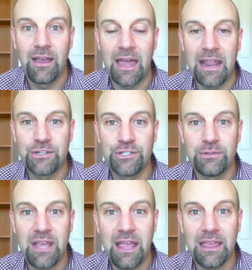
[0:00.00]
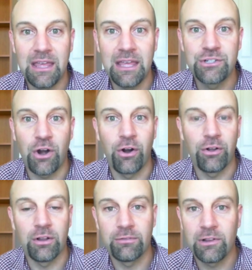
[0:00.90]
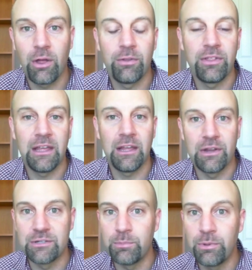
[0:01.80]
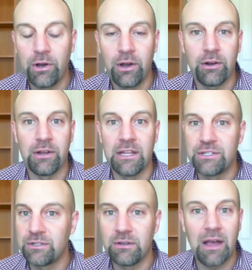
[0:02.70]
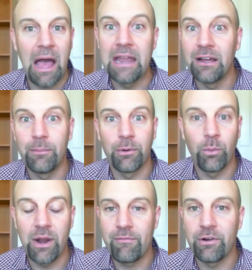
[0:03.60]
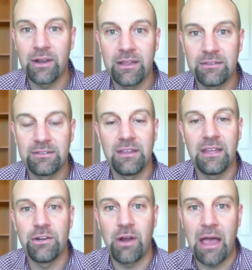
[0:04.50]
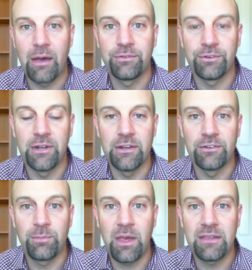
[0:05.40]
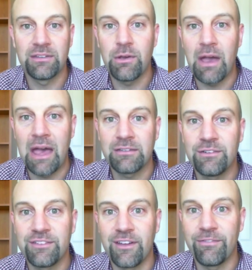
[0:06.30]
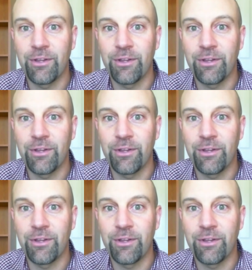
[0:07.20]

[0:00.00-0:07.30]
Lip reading: and as you take each article of clothing or each book or each item or whatever it is in your house or in your space, and you ask yourself the